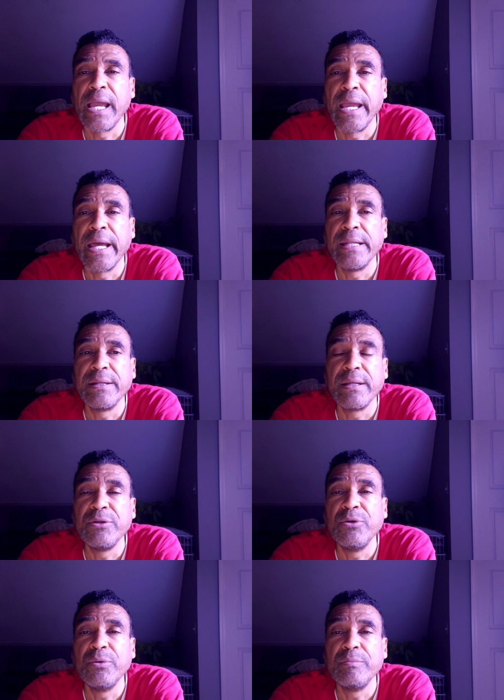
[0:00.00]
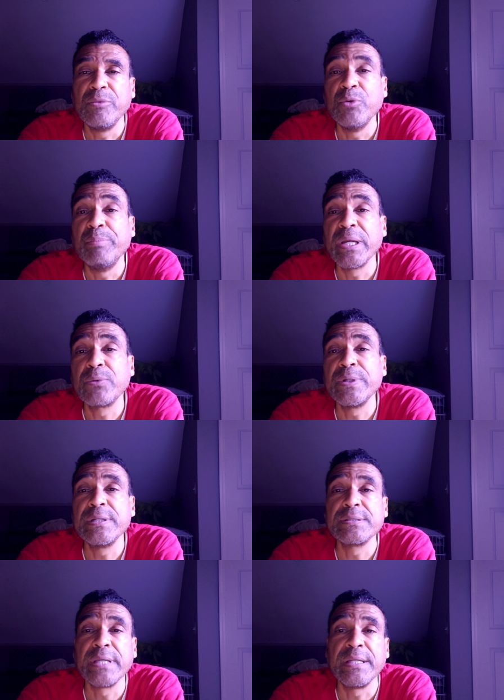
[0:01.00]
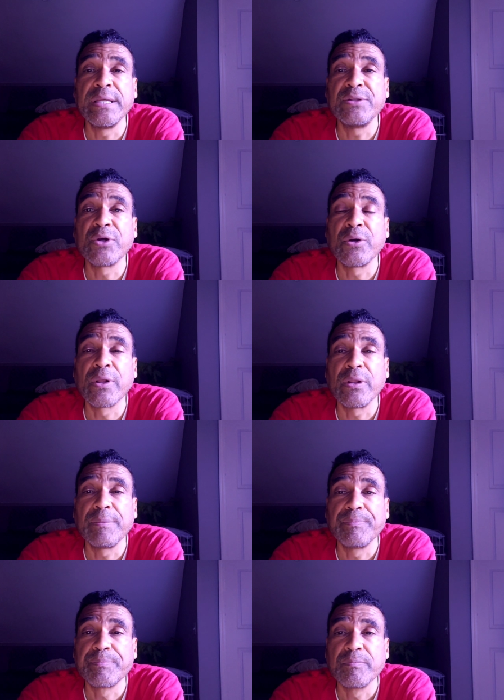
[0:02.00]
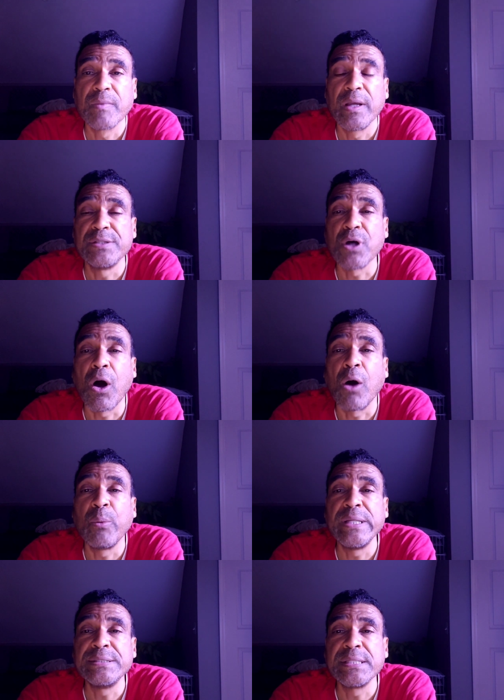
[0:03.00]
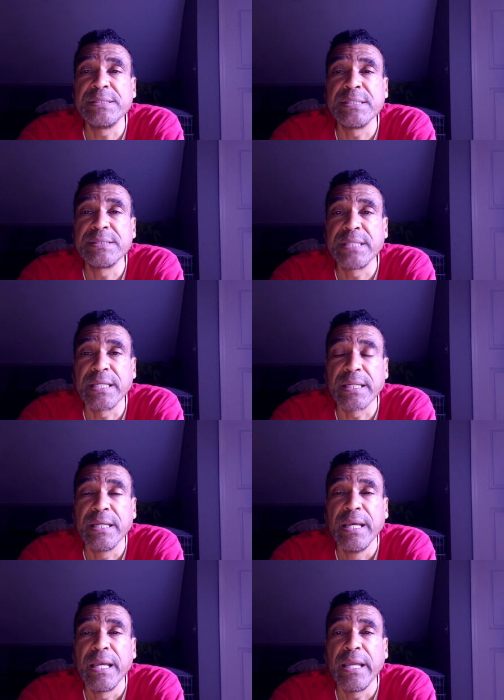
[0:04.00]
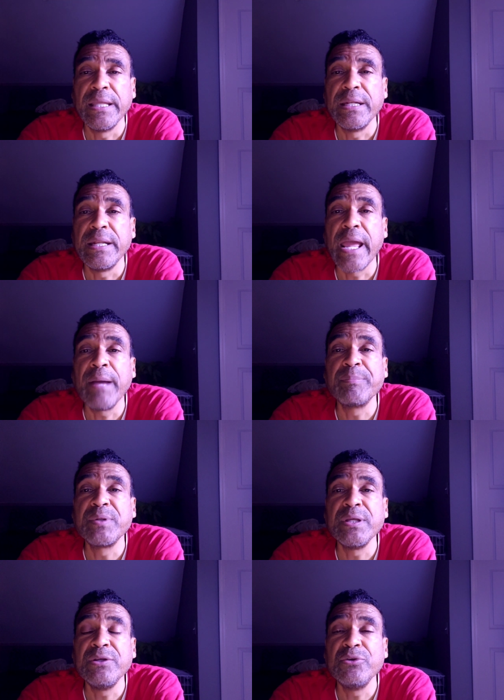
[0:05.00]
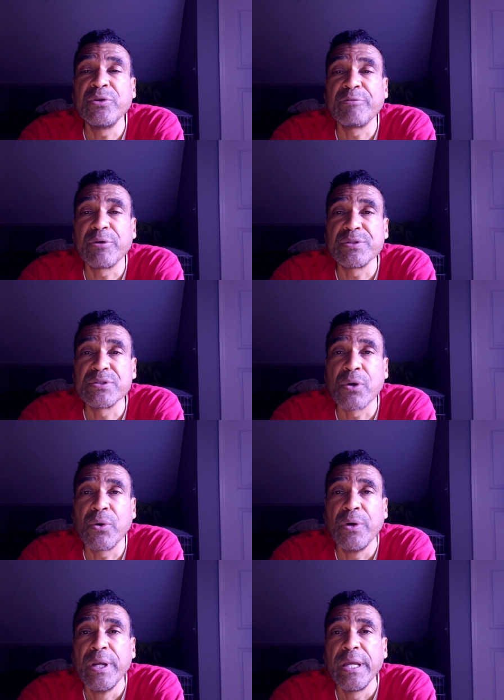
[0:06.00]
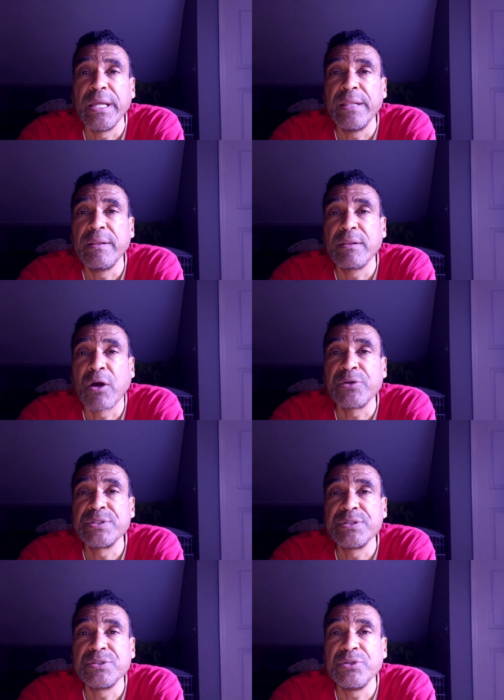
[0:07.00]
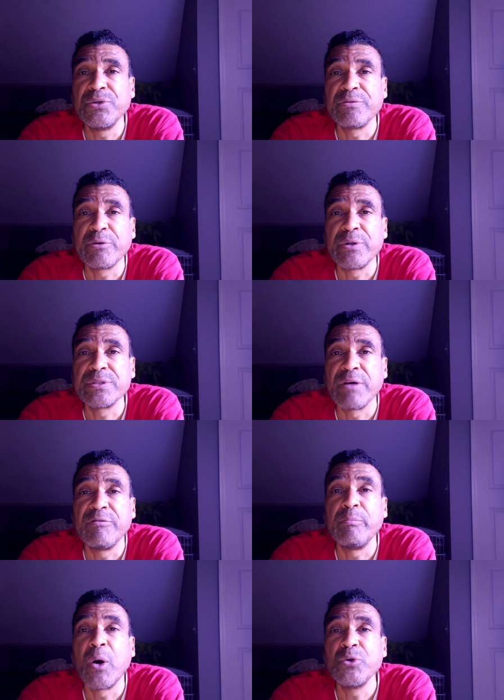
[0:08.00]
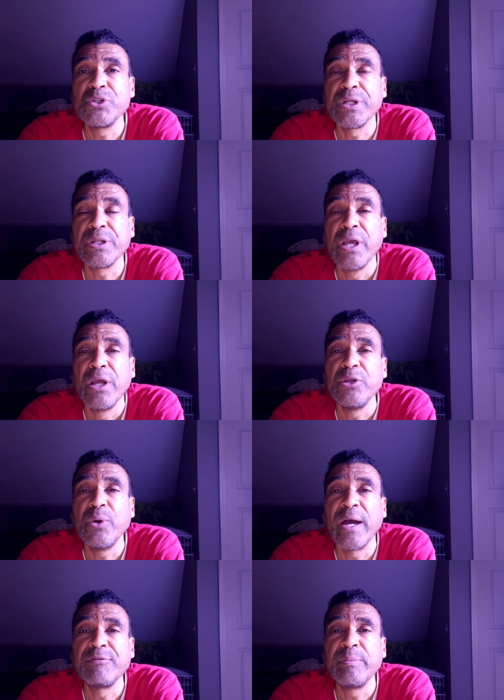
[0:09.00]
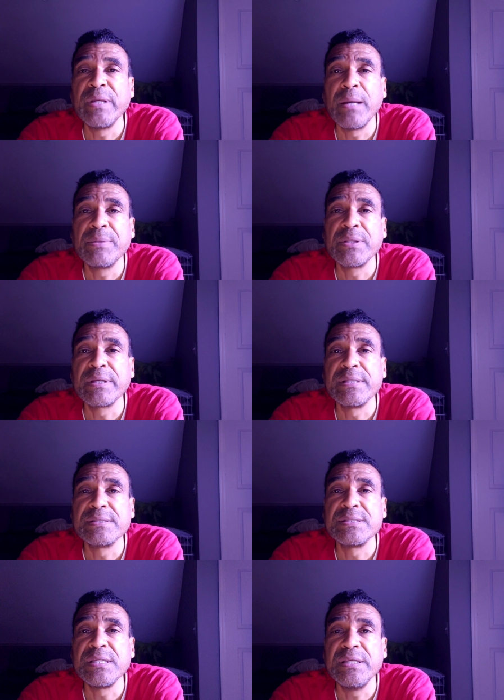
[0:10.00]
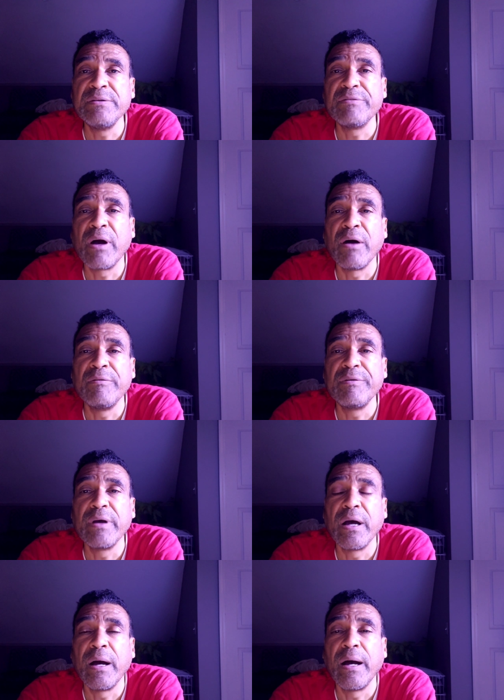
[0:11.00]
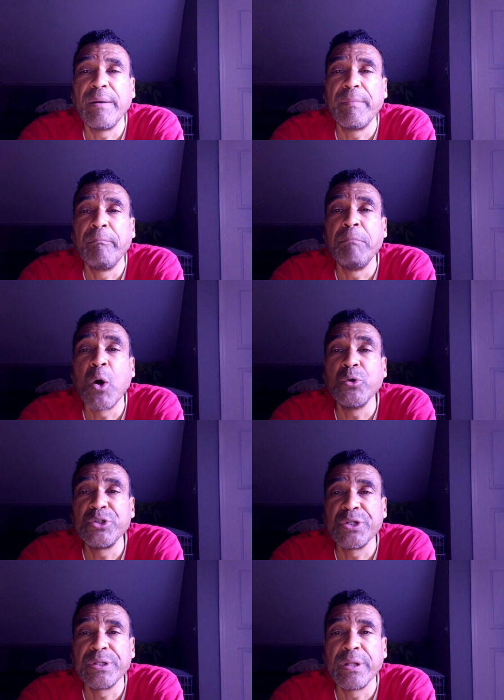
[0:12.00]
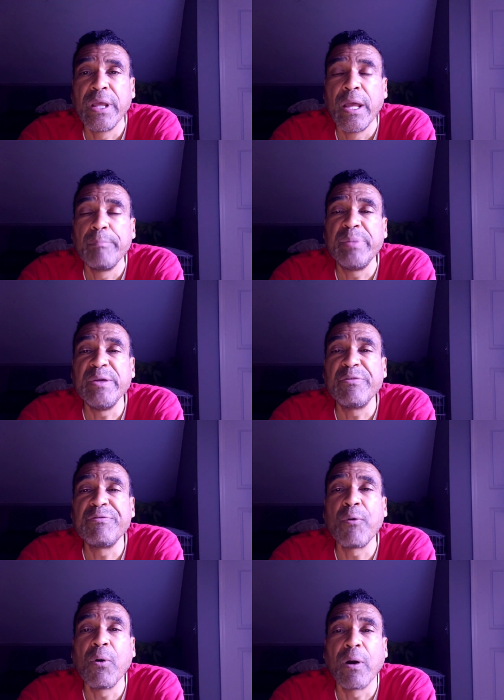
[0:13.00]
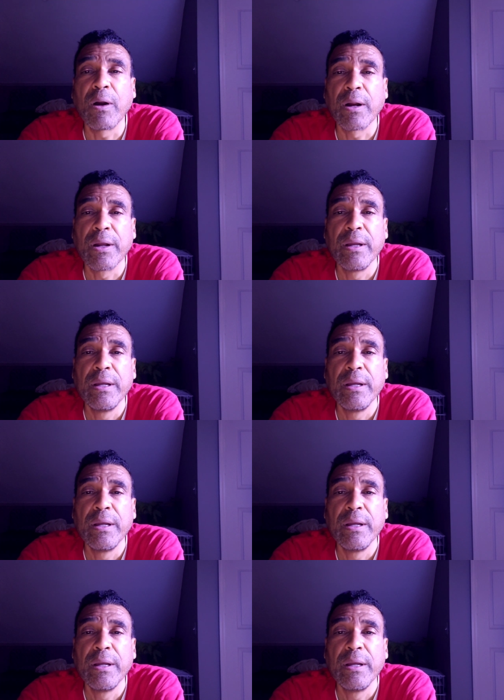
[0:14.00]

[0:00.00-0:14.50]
and u- ubiquitous and eternal. It's always existing in an empty universe. So, in Larson's universe of motion, you have to be able to conceive of uh, motion before